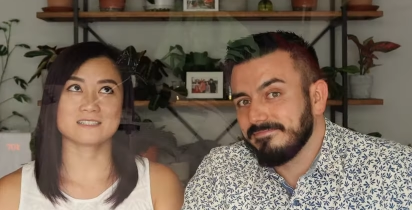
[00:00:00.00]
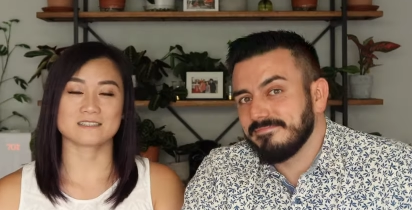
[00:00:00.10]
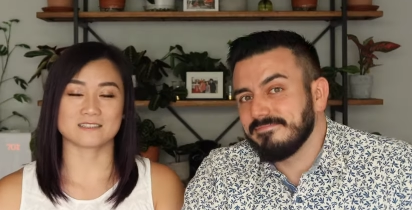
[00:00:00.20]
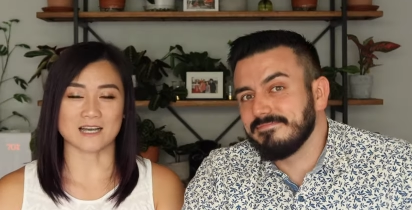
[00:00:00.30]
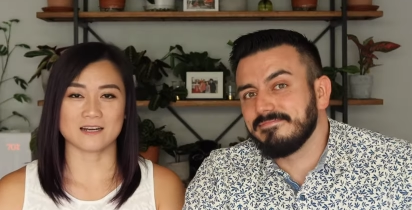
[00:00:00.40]

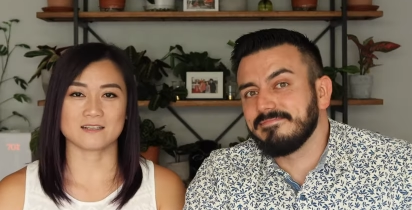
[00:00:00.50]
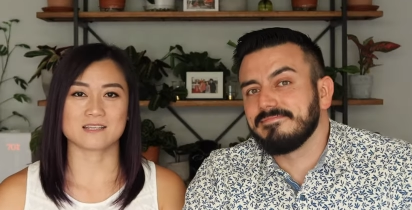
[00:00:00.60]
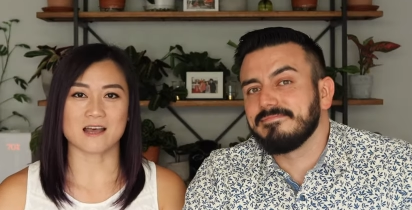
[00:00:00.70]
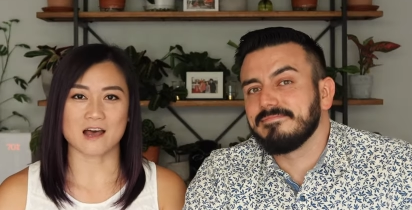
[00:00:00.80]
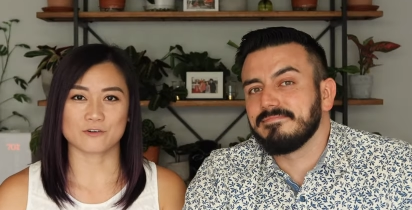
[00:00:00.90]
Speaker 1: decided
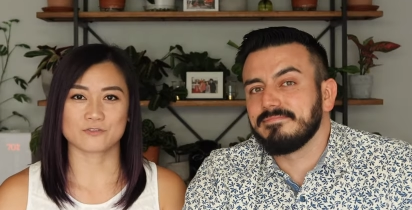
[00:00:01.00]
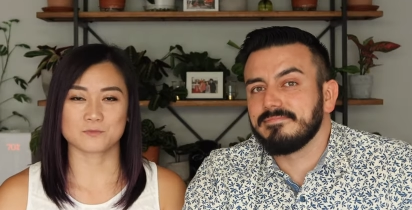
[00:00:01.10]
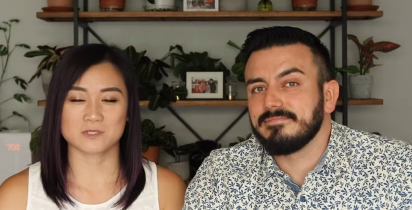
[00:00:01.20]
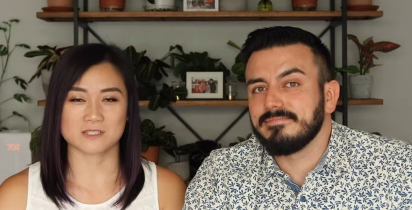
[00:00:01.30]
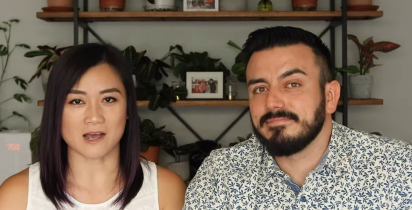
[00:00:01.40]
to
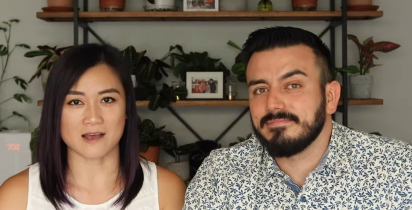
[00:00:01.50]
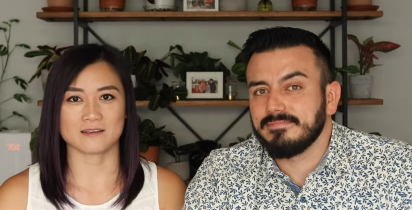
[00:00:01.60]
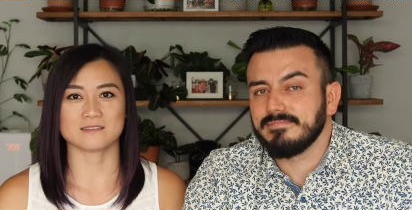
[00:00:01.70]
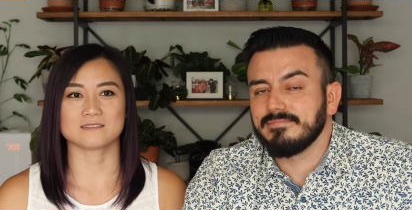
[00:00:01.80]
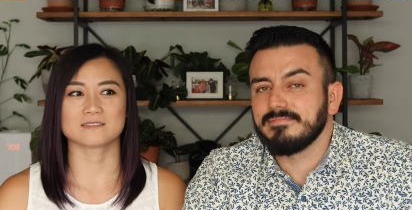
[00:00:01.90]

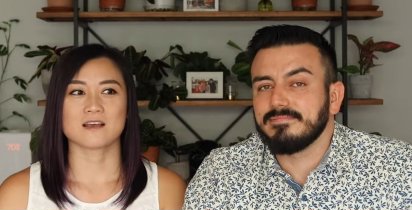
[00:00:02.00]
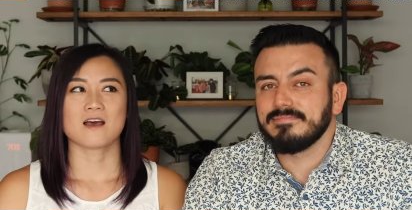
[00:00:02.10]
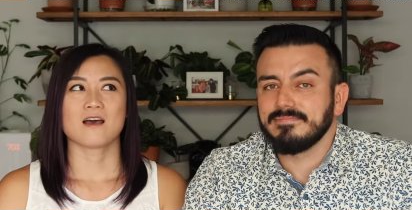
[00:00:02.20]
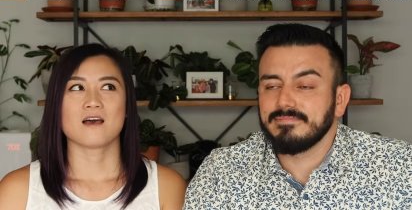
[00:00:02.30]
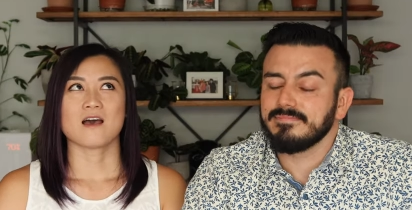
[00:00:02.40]
alphabetize
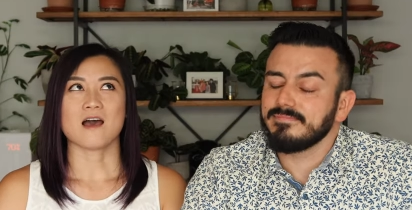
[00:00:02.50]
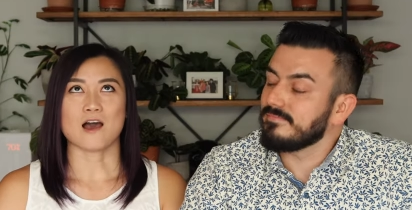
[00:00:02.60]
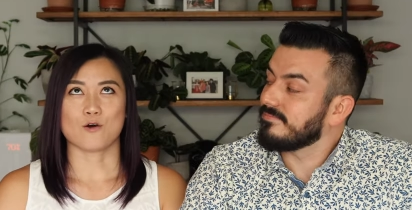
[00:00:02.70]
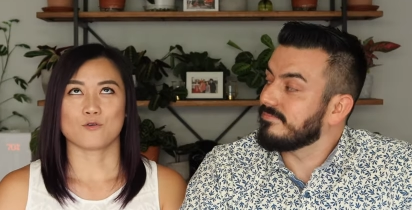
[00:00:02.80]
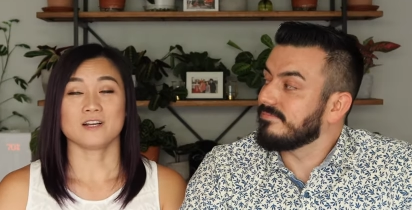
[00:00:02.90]

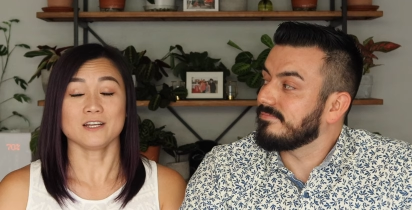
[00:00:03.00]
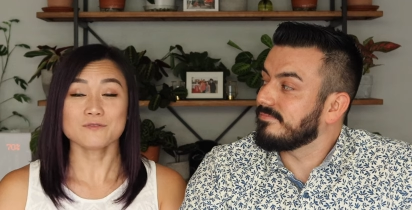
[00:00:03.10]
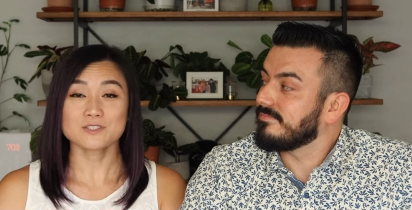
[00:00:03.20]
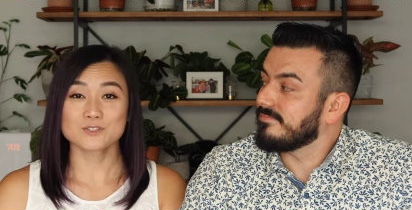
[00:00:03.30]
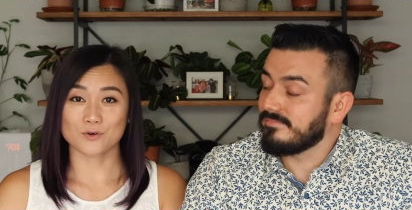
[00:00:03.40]
our
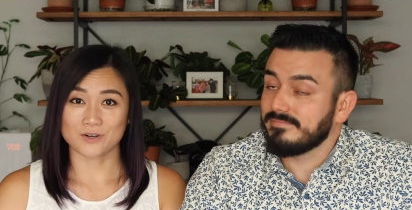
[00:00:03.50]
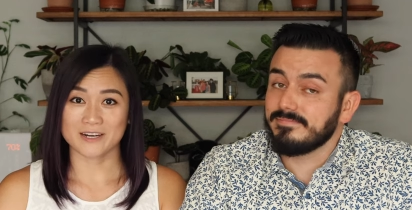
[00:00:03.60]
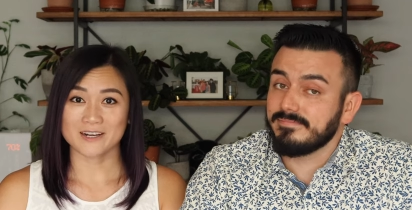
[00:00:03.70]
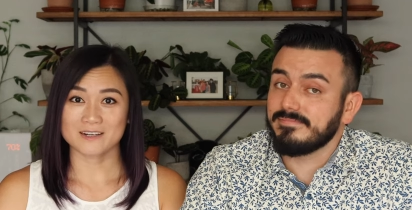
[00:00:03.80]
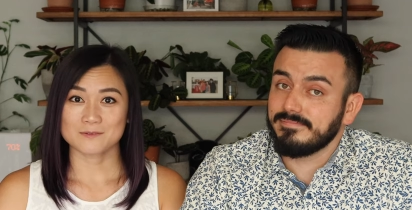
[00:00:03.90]

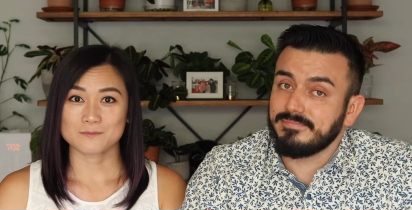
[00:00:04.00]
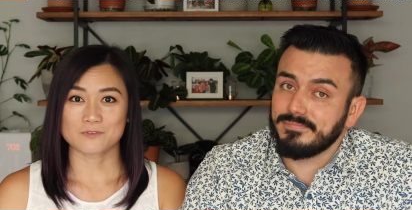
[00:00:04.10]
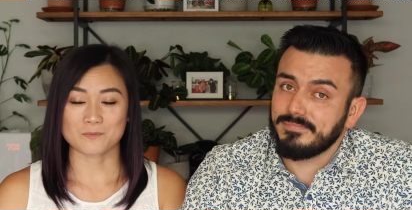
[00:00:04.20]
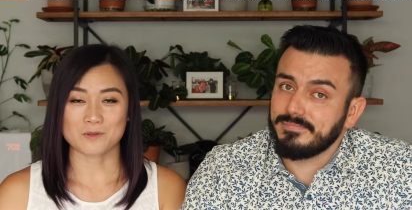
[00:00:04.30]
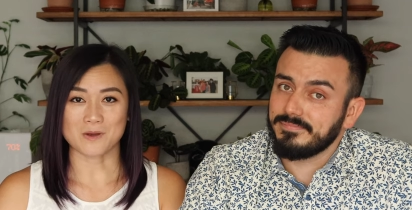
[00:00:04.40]
inventory
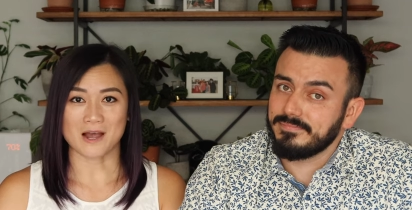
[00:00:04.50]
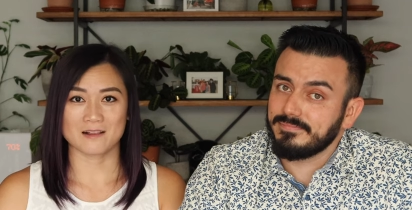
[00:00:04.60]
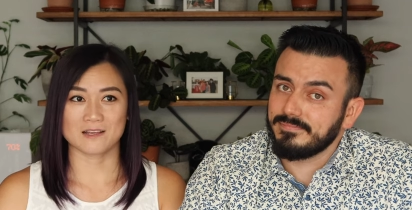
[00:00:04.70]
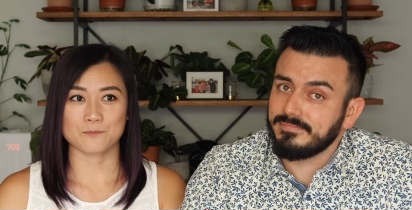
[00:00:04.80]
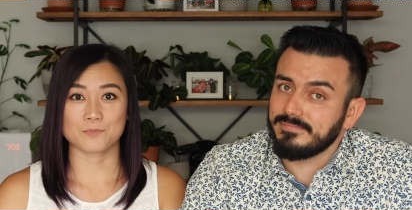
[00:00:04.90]
from the
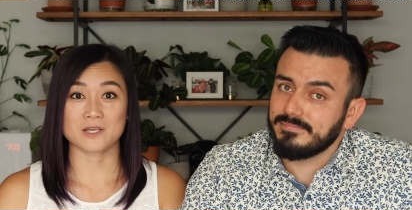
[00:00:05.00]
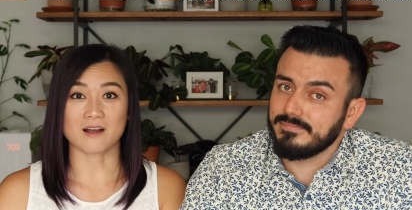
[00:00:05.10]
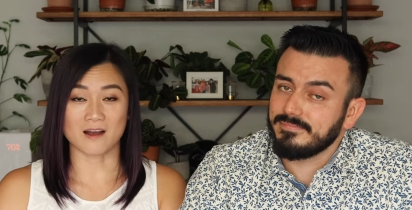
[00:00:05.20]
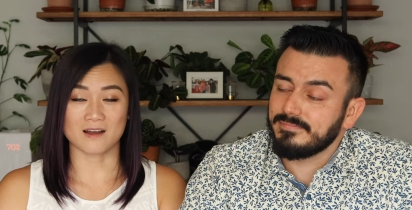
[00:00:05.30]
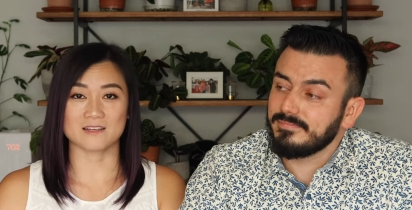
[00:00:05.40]
pallet
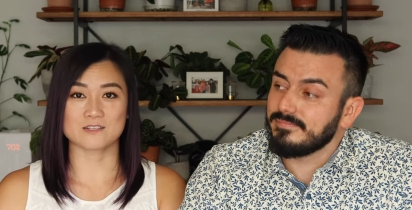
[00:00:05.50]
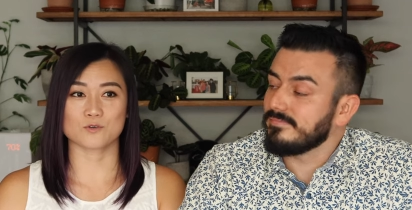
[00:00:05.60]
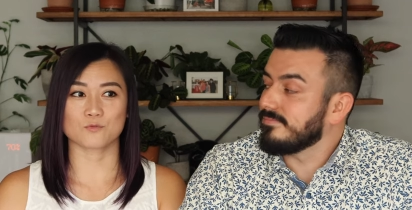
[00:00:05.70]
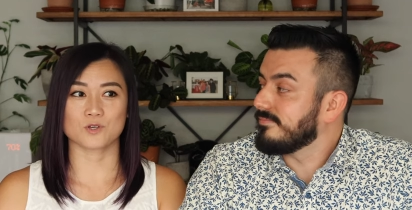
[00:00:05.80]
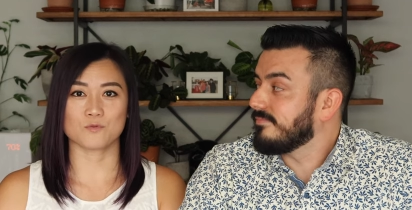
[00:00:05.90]
because
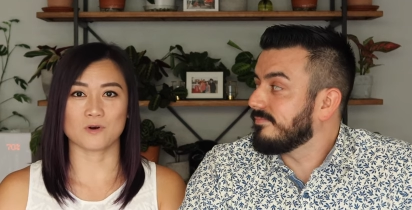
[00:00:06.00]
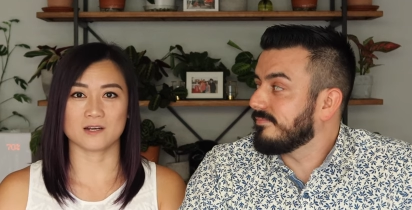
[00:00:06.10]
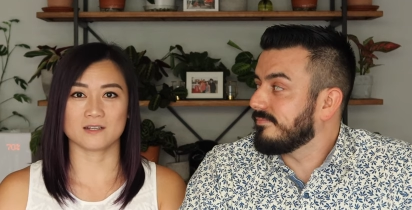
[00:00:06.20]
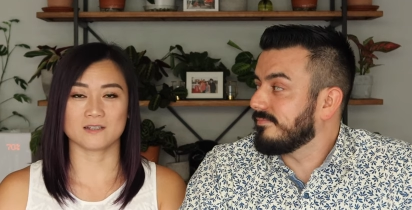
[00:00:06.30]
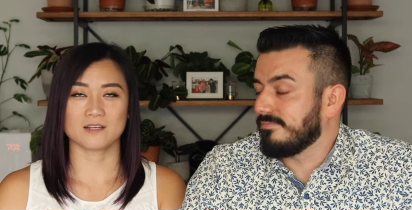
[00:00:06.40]
we
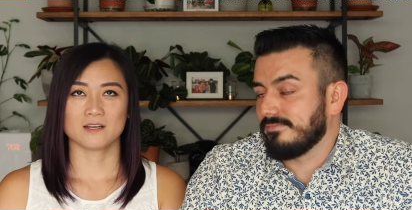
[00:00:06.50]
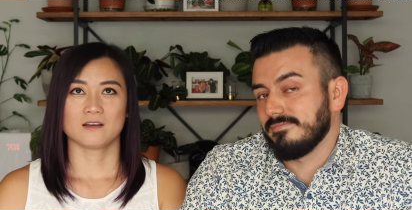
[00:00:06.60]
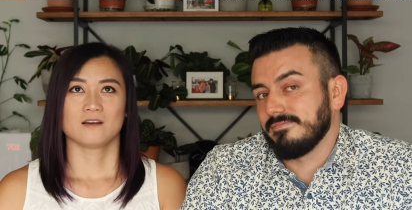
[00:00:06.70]
wanted